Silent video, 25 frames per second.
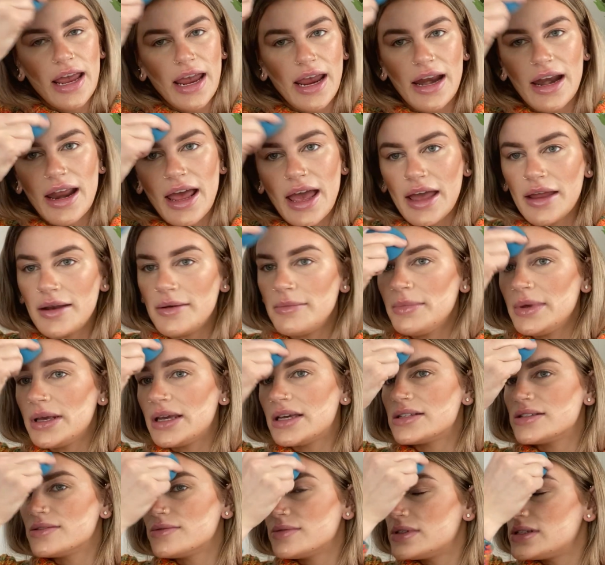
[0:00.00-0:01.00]
8N
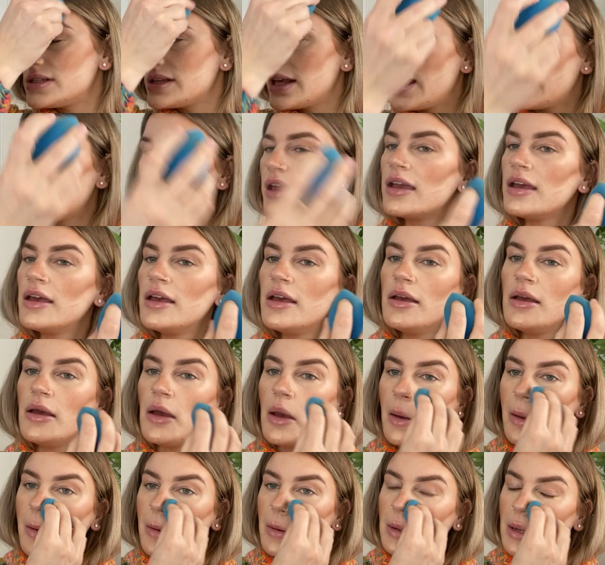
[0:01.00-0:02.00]
because it was like
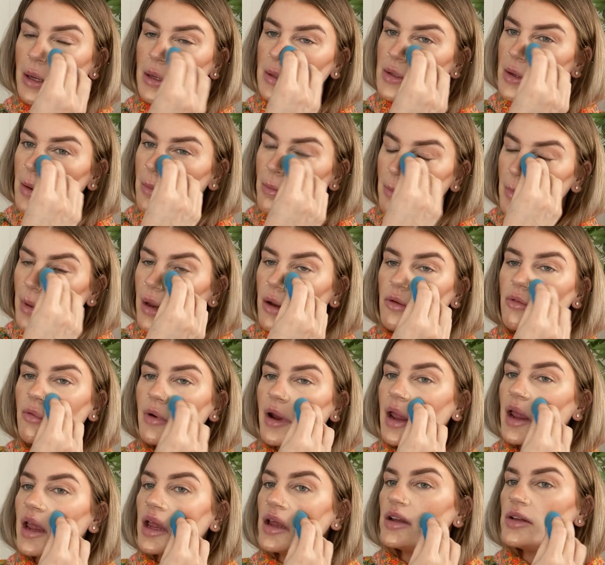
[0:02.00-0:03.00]
just a
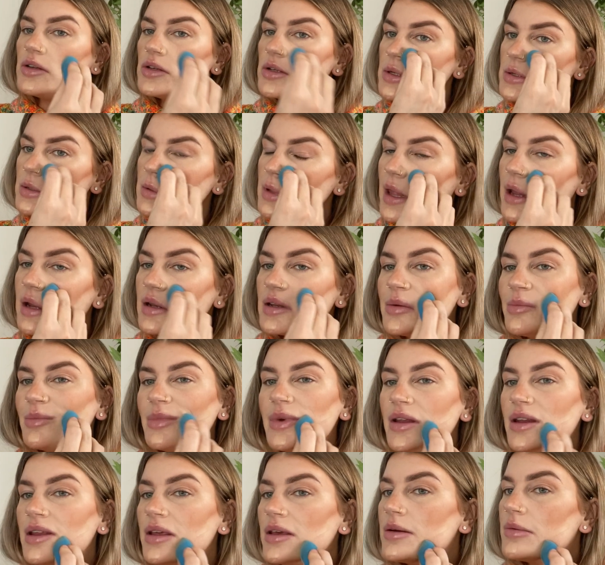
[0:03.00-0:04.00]
mid-range, light to
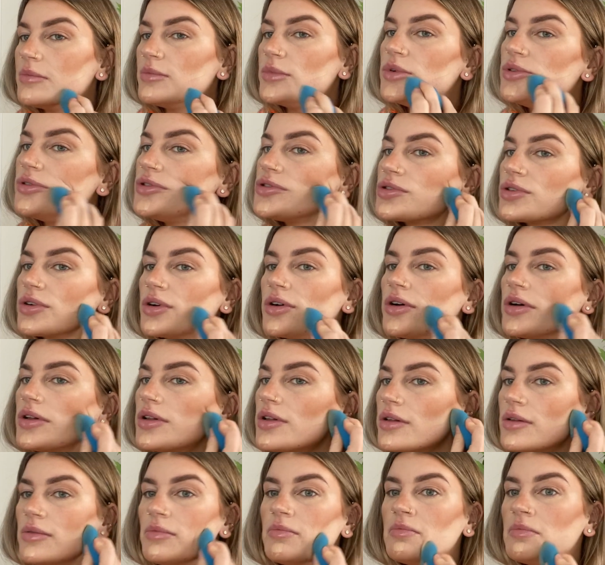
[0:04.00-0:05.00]
medium,
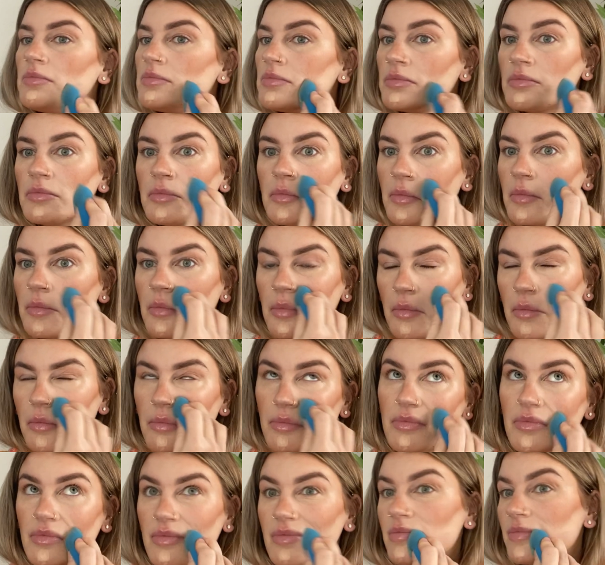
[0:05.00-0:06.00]
neutral.
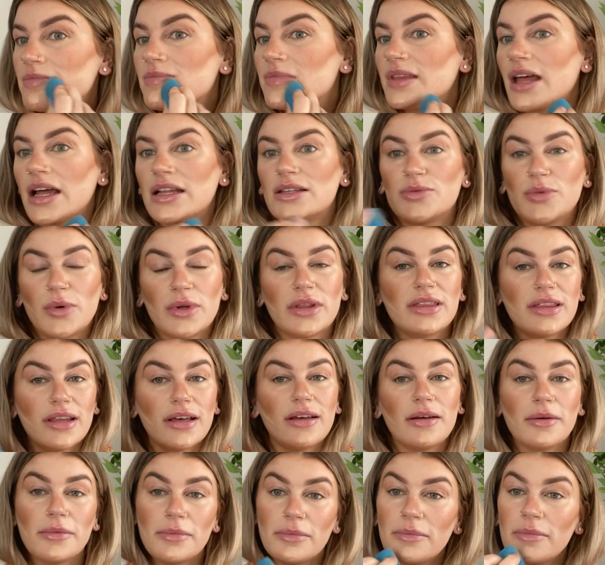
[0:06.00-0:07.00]
That's what
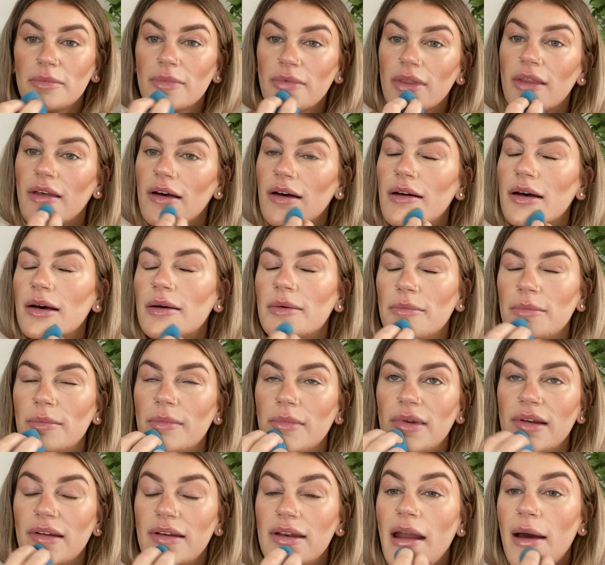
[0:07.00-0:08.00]
the
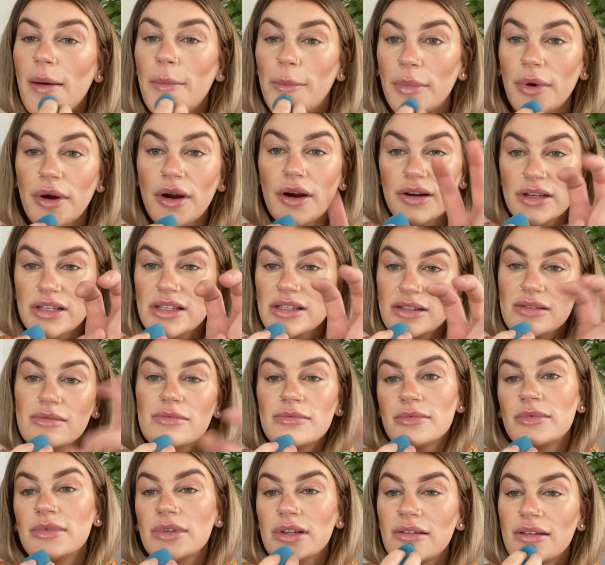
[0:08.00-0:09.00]
numbers
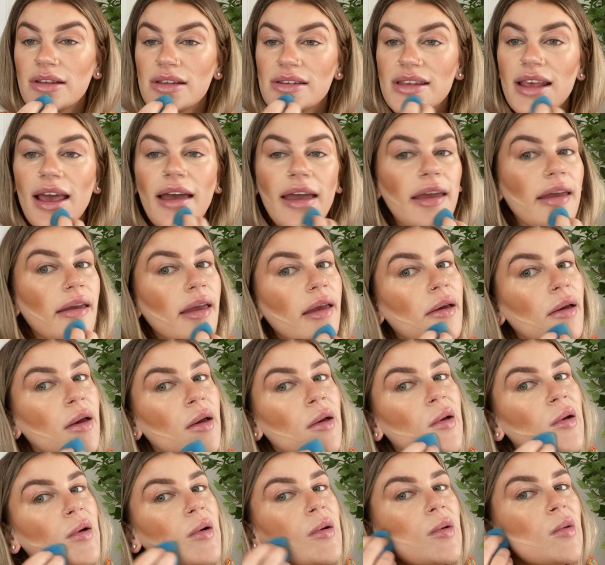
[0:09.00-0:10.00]
say.
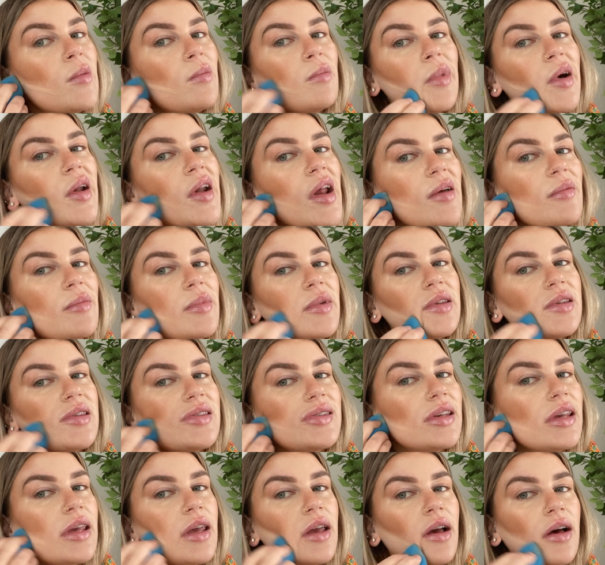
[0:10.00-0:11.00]
But I've been
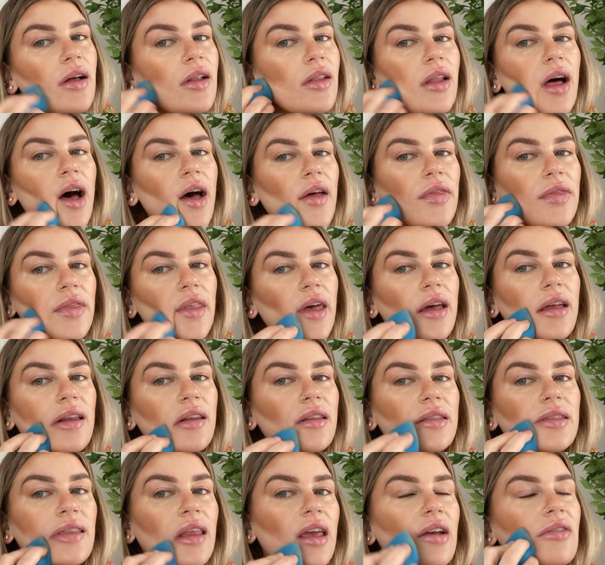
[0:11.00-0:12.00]
seeing a lot
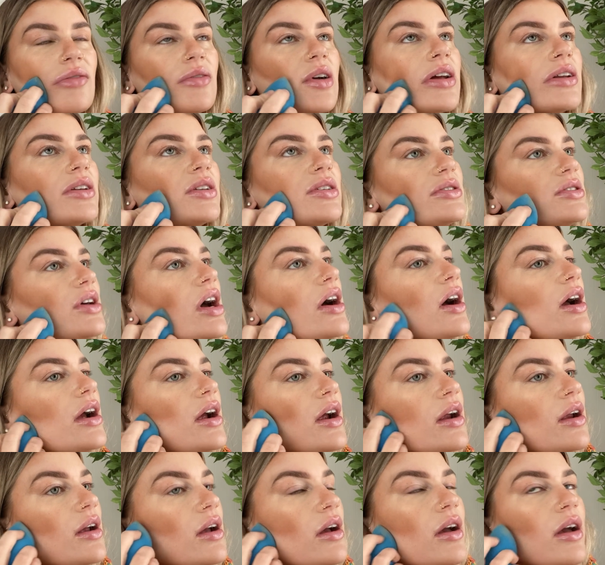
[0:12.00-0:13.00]
that they run
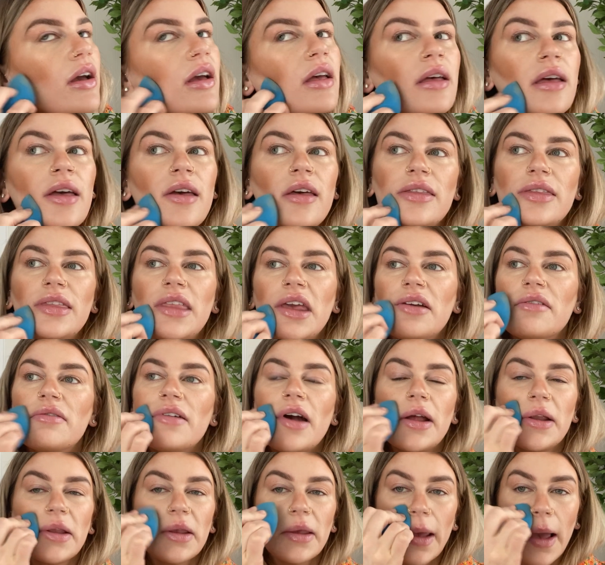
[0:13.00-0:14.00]
dark, they
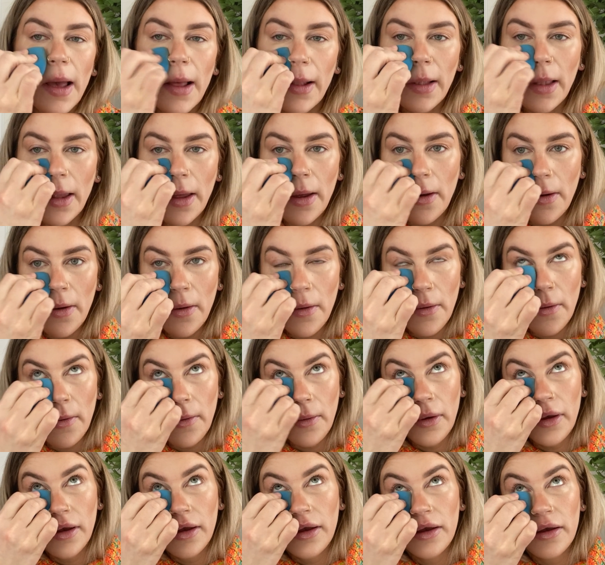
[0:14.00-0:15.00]
run
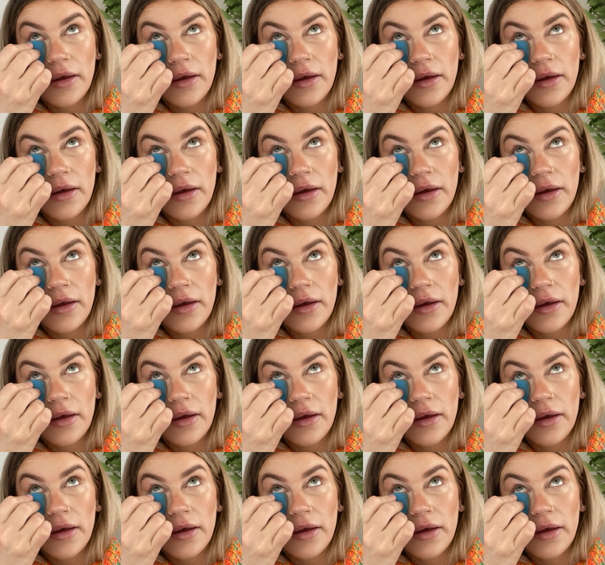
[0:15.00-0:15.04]
yellow.